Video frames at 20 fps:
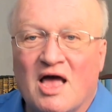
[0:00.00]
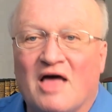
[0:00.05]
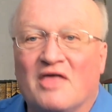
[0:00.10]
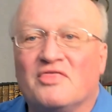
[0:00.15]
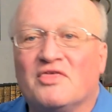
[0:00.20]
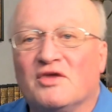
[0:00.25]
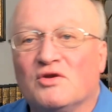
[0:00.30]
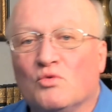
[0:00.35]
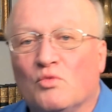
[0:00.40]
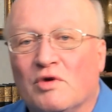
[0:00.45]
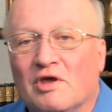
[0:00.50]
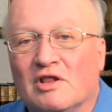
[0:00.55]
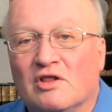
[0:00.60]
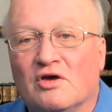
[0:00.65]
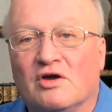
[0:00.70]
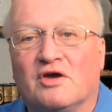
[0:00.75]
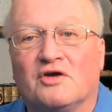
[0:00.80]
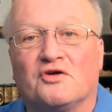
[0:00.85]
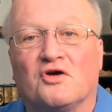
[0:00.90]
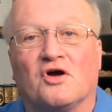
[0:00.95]
and then we
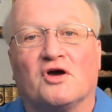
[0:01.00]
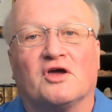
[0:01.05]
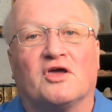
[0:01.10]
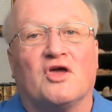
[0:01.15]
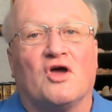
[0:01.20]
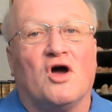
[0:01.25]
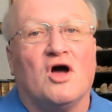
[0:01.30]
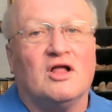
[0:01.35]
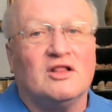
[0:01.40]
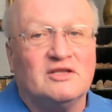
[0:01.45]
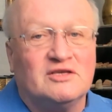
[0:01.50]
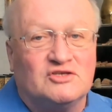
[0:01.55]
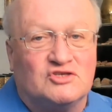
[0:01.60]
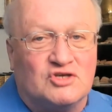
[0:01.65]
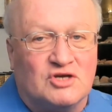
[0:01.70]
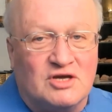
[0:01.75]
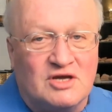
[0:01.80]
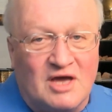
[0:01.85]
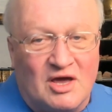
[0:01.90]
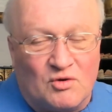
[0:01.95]
look at
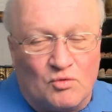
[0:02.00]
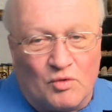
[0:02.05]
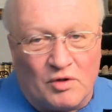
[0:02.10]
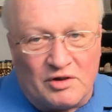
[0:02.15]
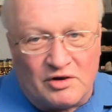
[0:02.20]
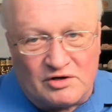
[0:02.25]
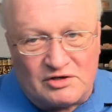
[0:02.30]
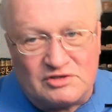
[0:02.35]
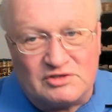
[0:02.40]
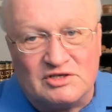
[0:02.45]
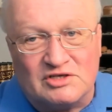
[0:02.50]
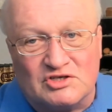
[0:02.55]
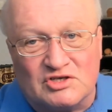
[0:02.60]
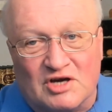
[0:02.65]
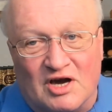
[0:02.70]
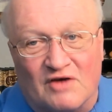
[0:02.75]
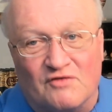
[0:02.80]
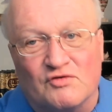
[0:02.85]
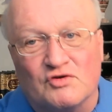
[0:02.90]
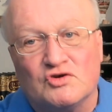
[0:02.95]
archaeology and what is
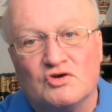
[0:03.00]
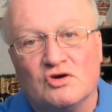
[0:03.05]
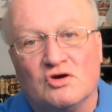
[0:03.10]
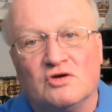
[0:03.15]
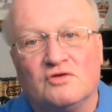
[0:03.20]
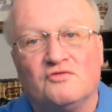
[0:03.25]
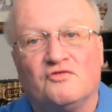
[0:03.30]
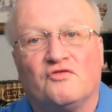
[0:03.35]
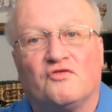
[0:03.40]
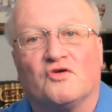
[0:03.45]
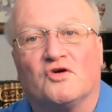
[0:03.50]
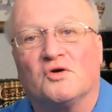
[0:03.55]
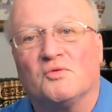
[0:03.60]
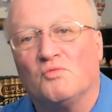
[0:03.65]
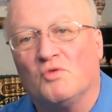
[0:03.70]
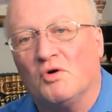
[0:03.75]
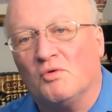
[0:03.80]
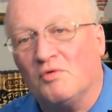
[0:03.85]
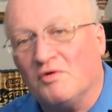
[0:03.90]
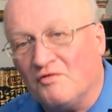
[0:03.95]
discovered to
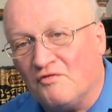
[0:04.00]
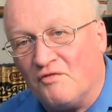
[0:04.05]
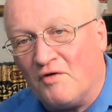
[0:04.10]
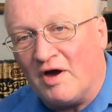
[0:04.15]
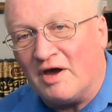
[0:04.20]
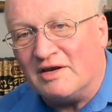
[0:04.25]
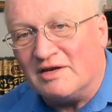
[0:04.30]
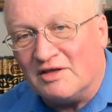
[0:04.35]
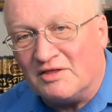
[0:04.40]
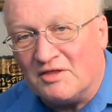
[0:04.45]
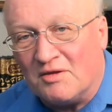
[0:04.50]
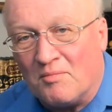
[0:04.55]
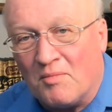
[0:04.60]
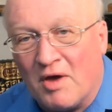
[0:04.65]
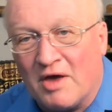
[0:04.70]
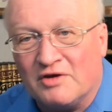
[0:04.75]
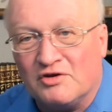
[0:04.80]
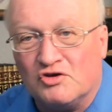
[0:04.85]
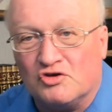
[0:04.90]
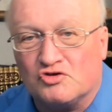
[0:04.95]
confirm what we find in the
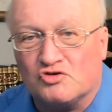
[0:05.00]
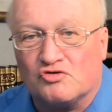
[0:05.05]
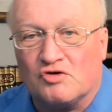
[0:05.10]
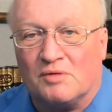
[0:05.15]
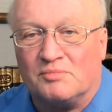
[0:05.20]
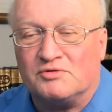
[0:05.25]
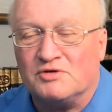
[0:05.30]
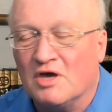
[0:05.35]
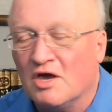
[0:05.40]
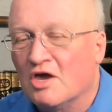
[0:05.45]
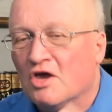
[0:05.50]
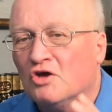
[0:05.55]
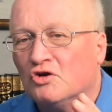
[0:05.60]
manuscripts.